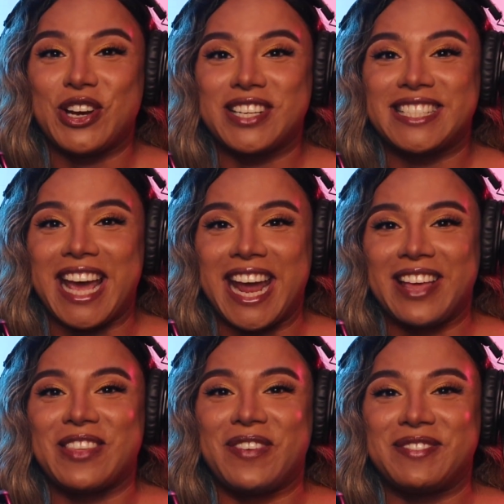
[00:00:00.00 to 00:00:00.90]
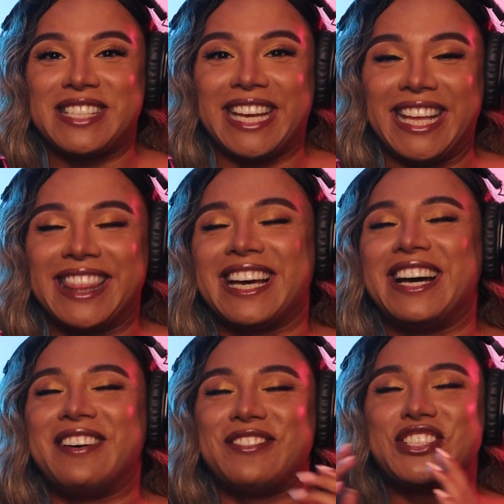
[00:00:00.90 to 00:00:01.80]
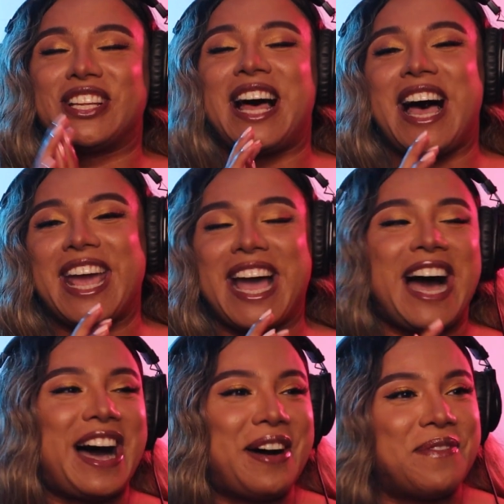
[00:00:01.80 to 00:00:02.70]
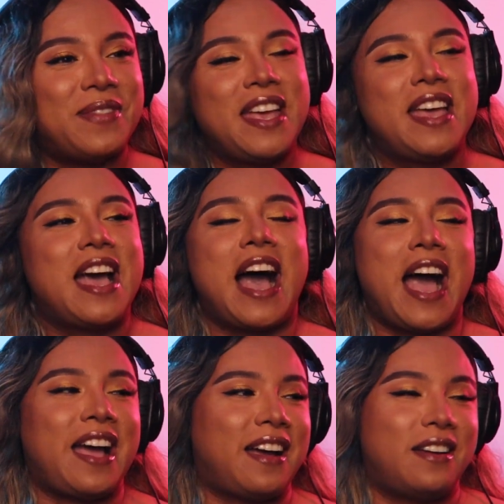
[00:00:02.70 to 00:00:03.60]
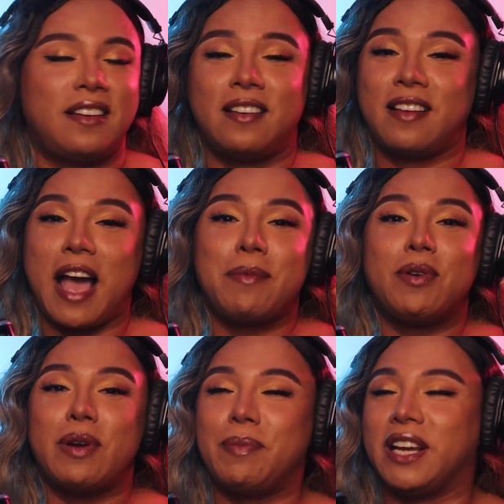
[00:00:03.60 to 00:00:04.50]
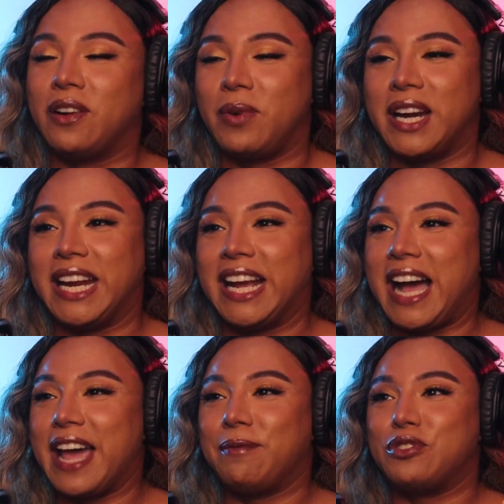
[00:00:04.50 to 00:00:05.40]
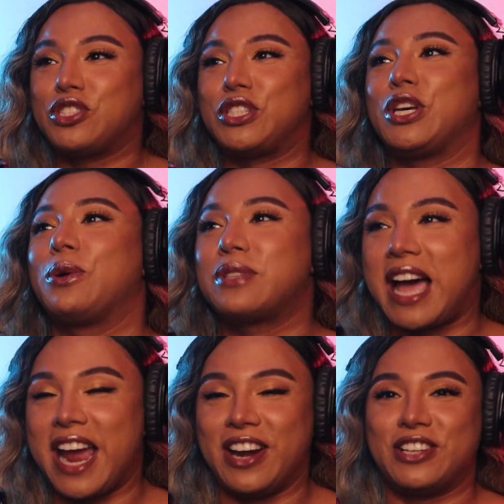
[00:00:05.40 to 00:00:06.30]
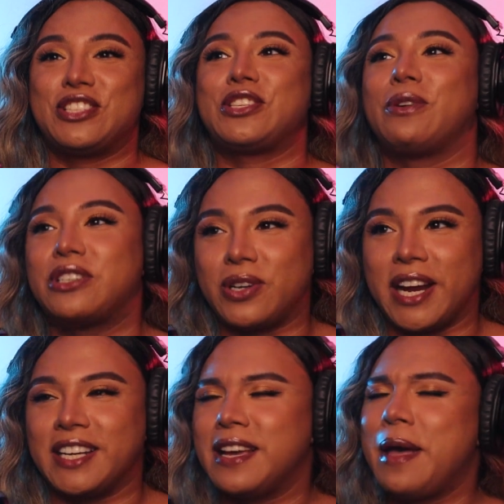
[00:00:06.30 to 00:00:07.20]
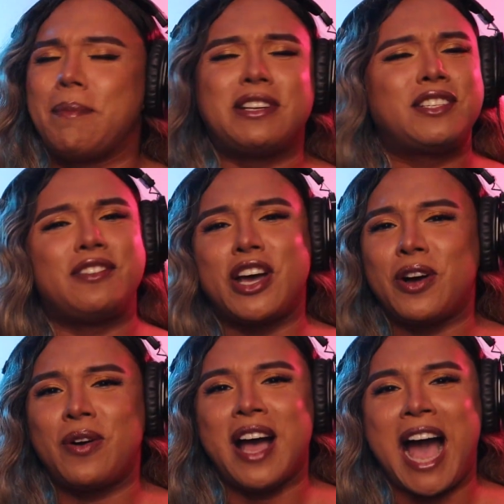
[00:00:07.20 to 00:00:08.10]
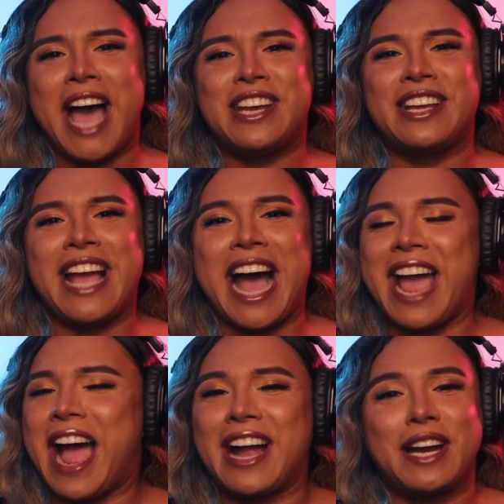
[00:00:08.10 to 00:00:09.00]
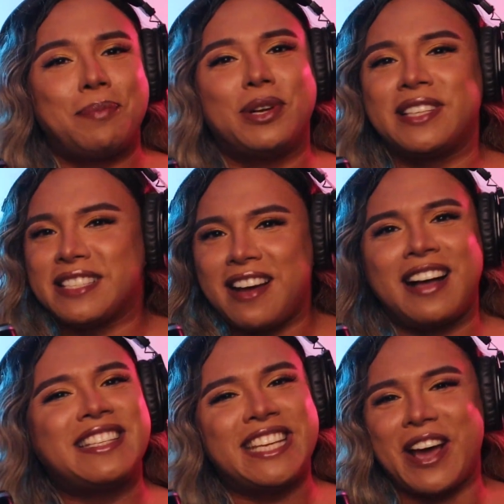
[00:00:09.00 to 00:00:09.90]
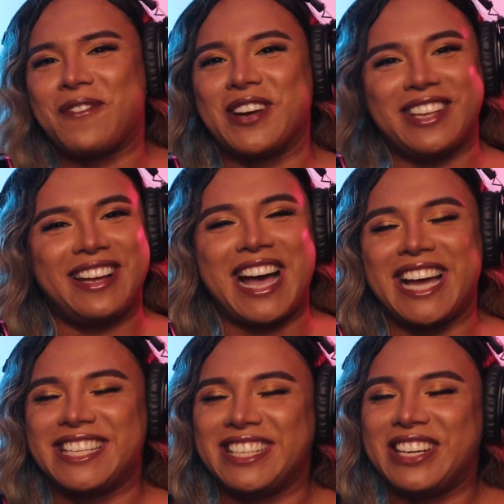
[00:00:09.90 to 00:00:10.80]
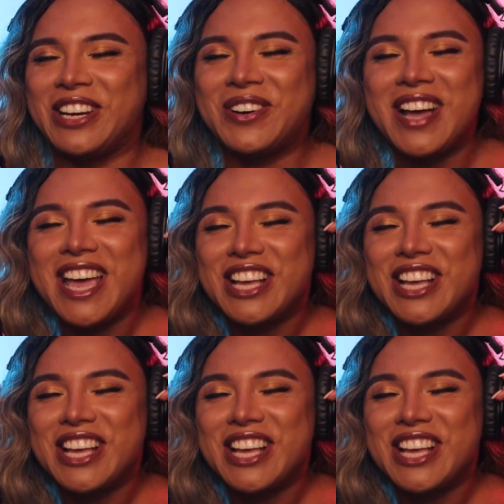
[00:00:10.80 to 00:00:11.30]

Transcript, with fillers: Thursday, the 15th of July. Um, I, uh, I've been ripping and running. I'm so tired, so drained, but you know, I, I, I gotta put this content up for you guys, you know?